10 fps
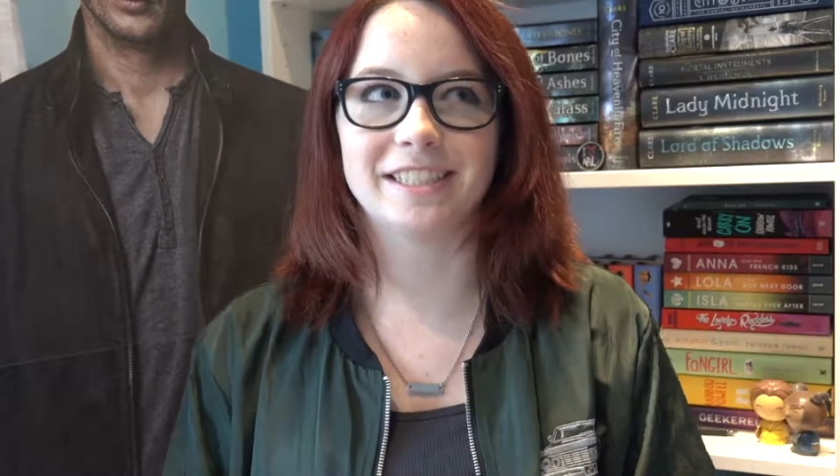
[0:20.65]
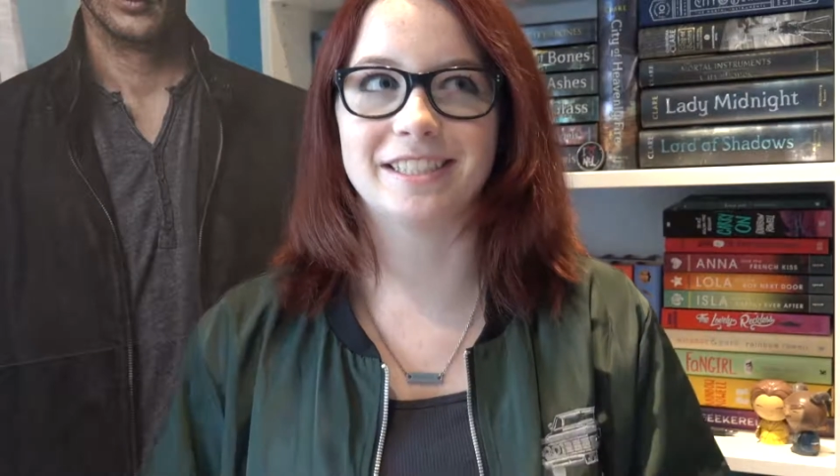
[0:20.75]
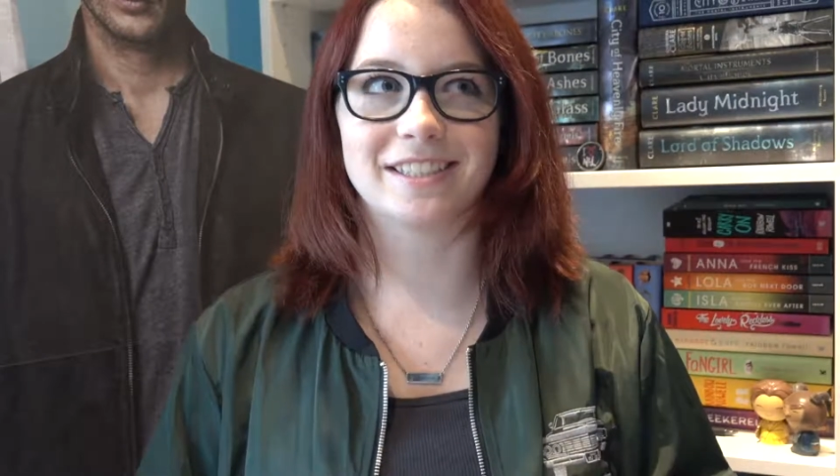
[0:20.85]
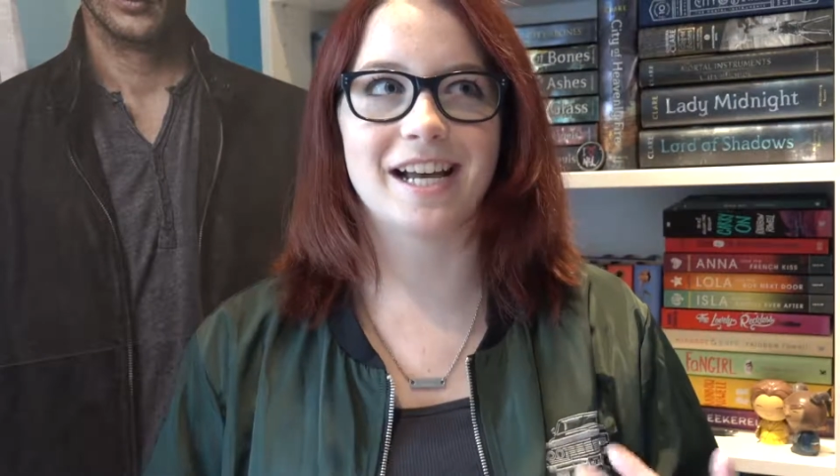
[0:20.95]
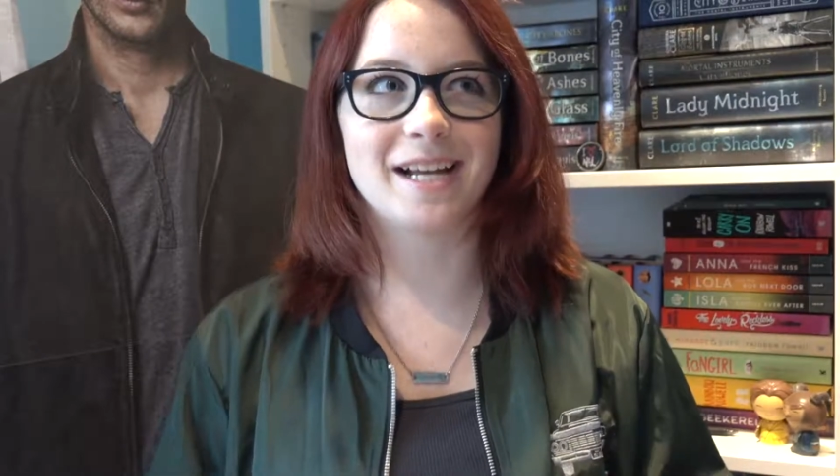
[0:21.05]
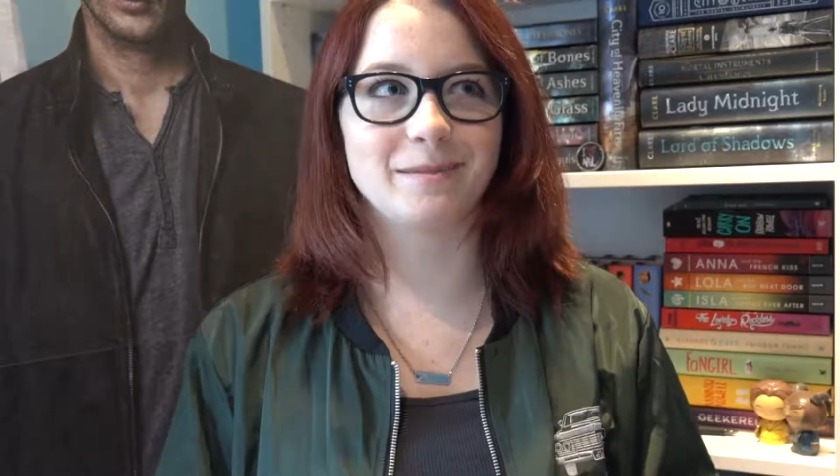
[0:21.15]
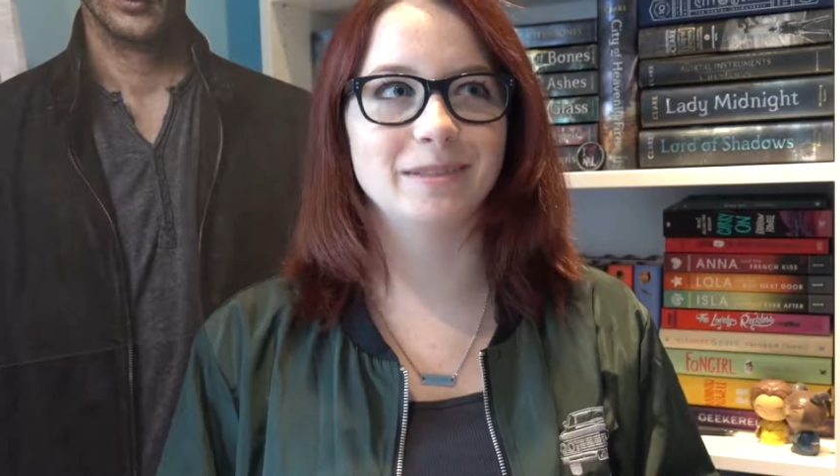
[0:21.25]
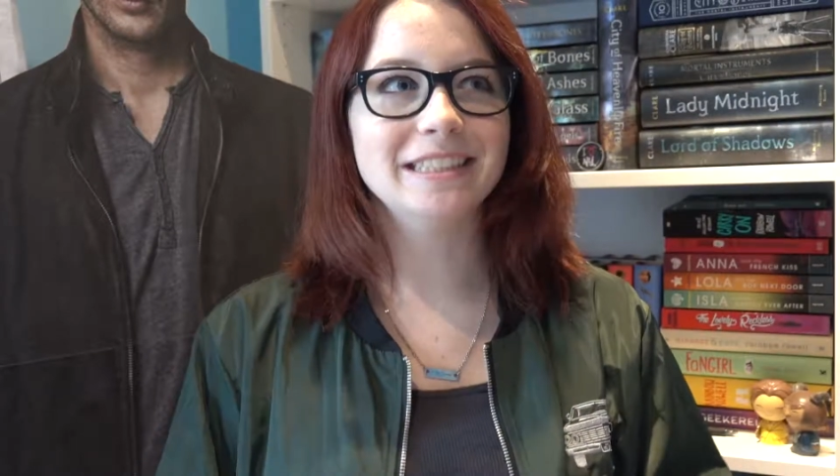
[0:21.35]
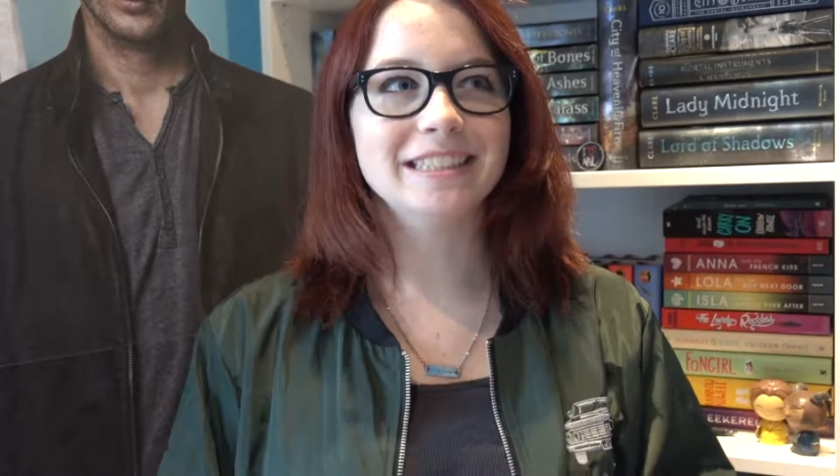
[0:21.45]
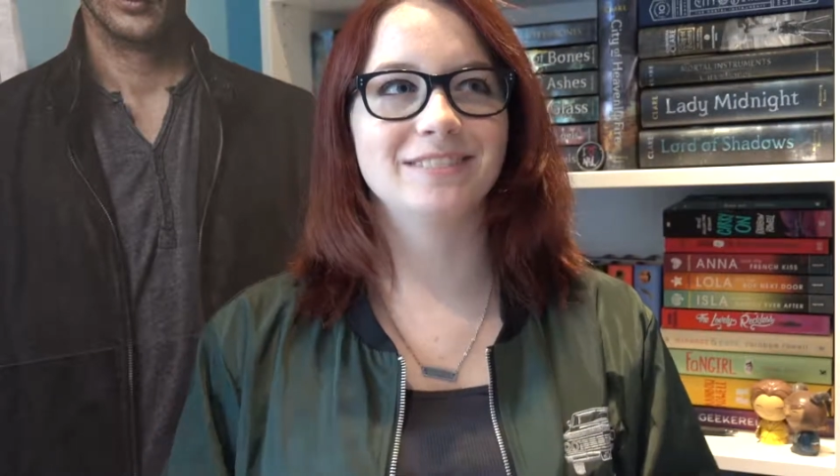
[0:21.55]
I took time
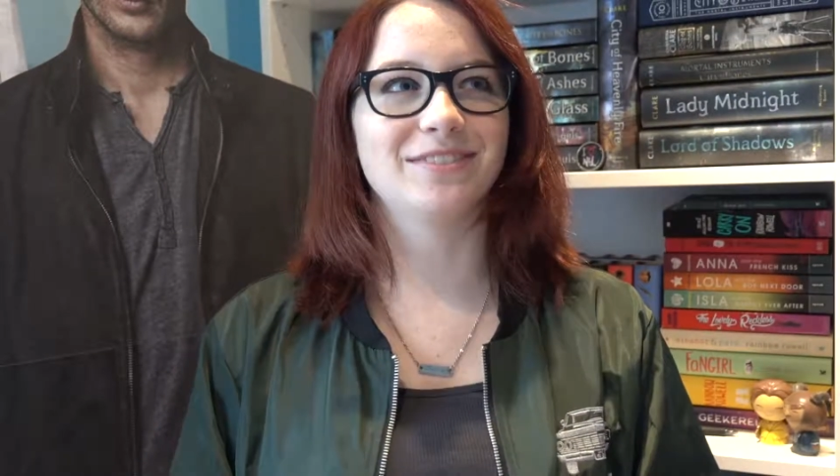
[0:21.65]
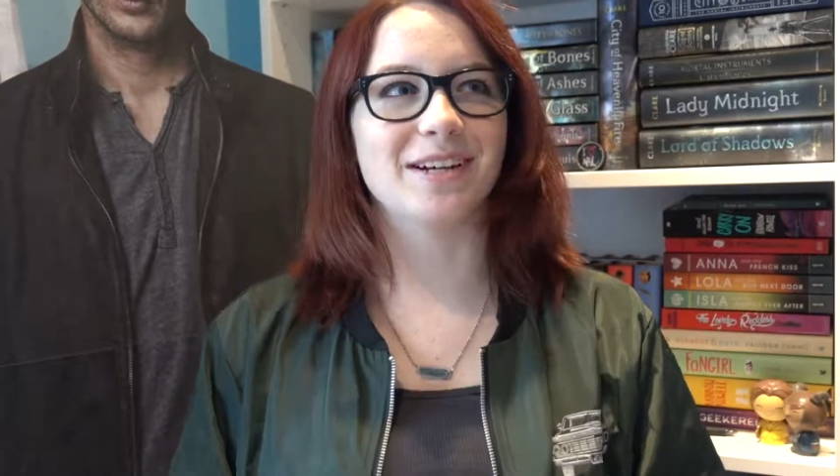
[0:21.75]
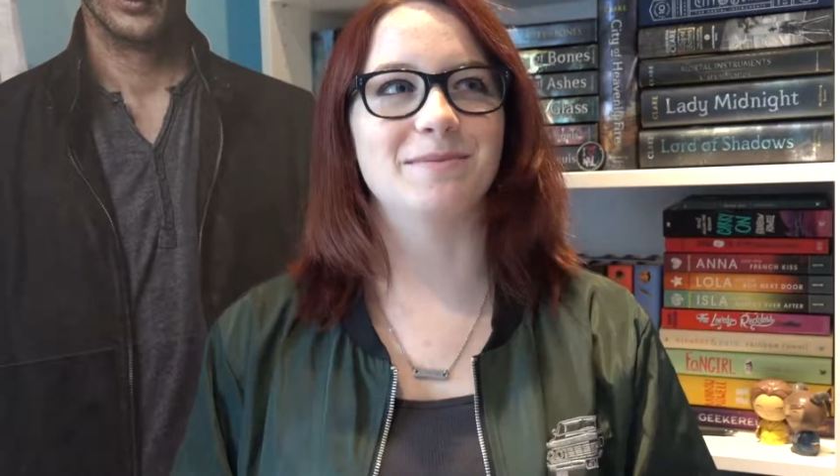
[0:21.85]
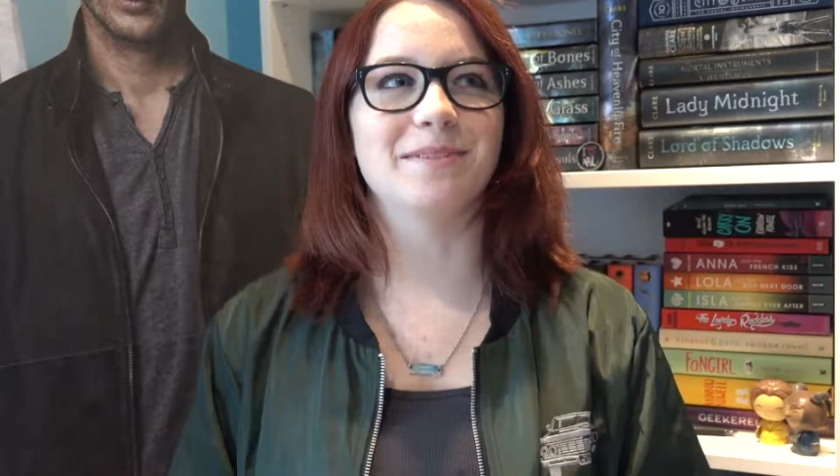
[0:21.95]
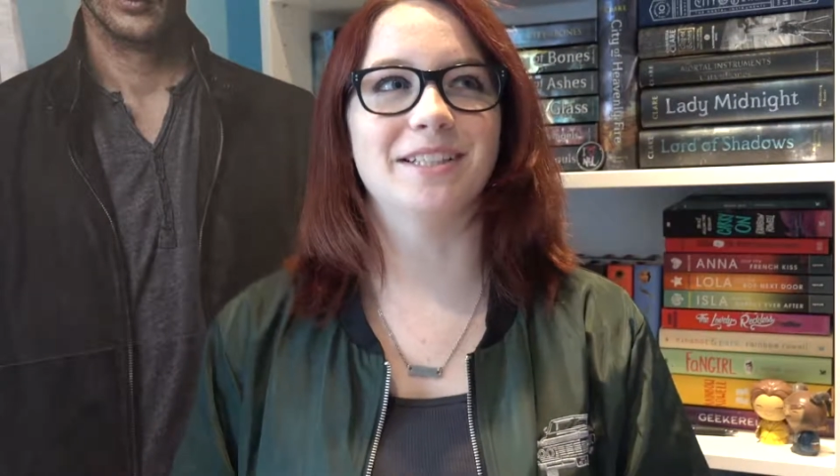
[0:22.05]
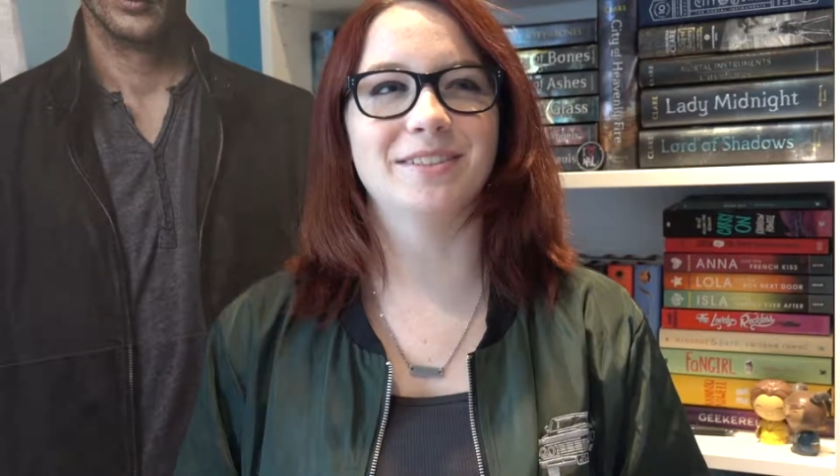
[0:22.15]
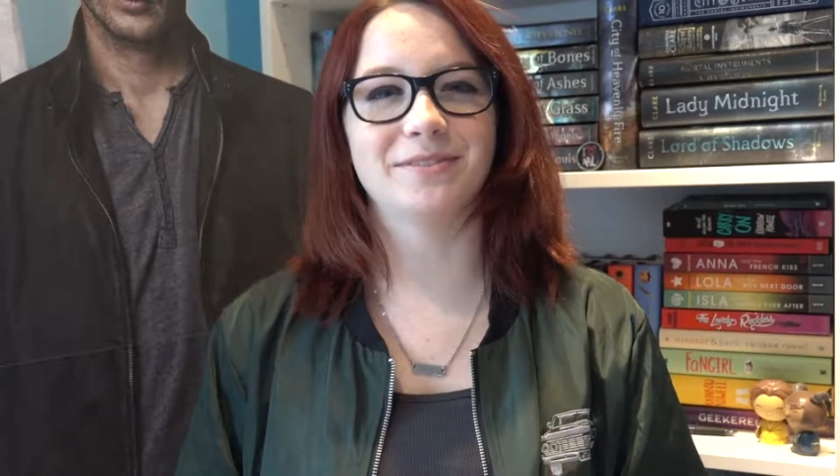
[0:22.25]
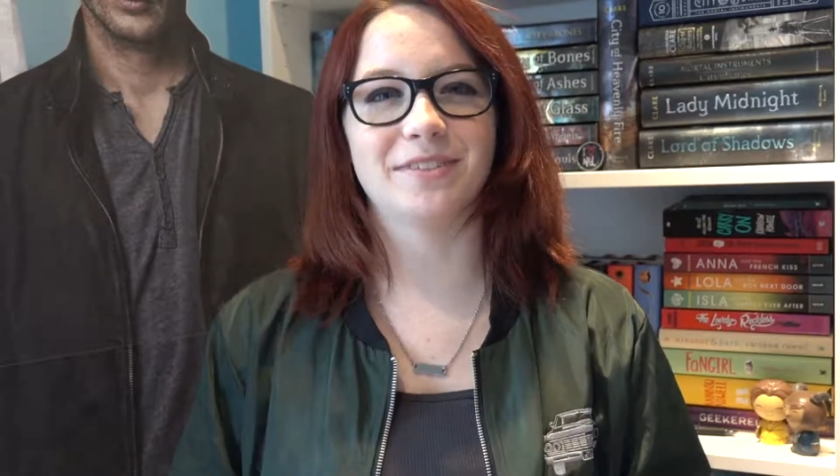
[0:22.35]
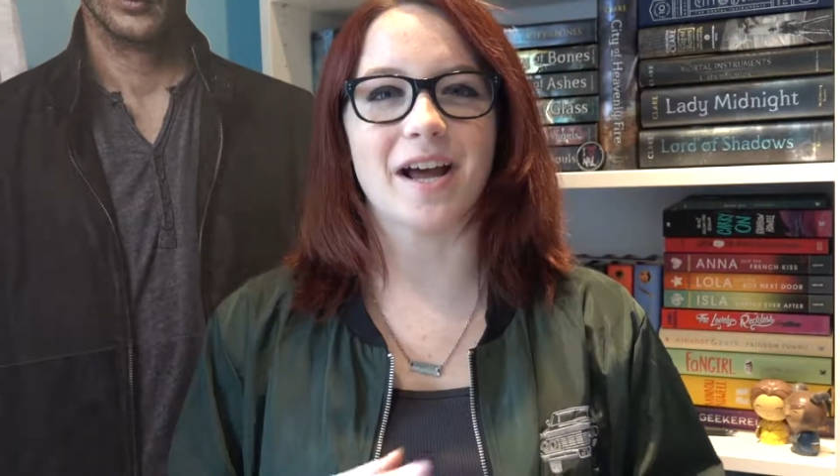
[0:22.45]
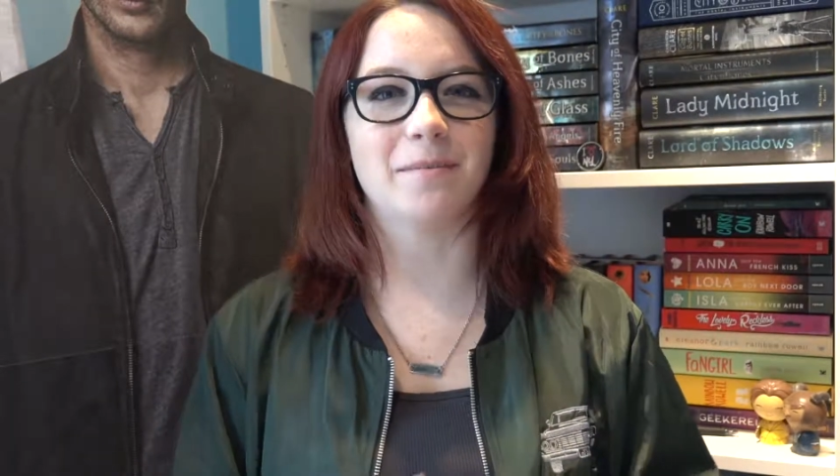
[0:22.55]
from
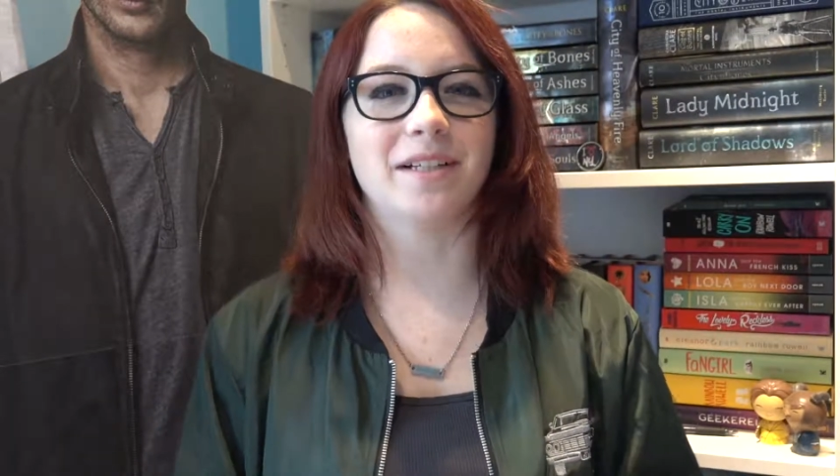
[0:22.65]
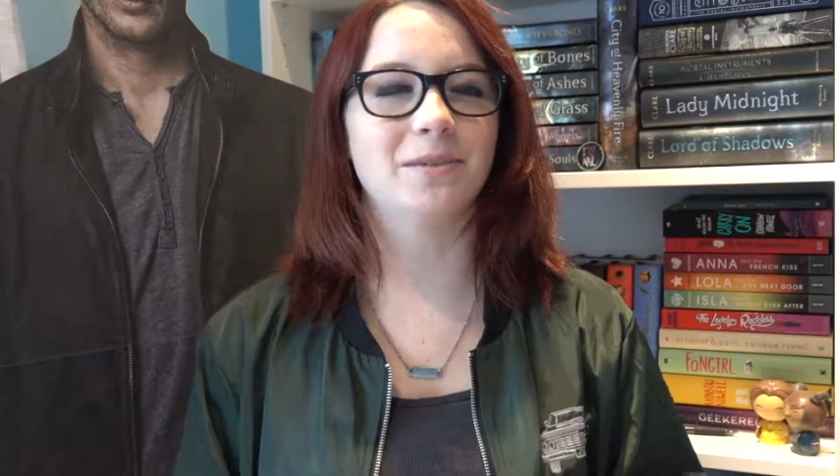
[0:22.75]
family.